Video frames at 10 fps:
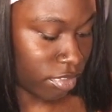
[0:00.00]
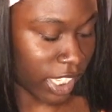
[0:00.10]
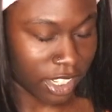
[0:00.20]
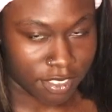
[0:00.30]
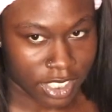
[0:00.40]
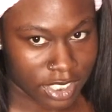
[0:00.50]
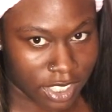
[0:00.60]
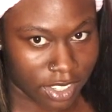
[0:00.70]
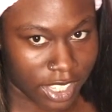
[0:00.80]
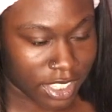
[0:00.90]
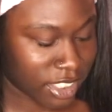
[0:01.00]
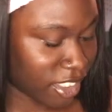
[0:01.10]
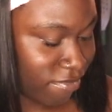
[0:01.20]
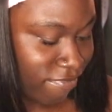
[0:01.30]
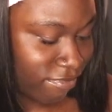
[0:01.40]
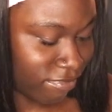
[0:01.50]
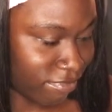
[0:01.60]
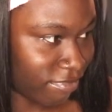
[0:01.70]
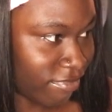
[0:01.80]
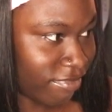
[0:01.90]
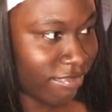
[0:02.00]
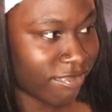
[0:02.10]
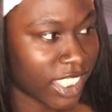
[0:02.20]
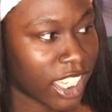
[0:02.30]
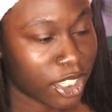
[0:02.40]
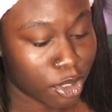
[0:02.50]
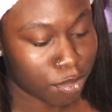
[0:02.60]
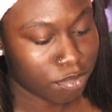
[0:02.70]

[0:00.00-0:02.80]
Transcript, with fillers: I love Yes Style, guys. I do.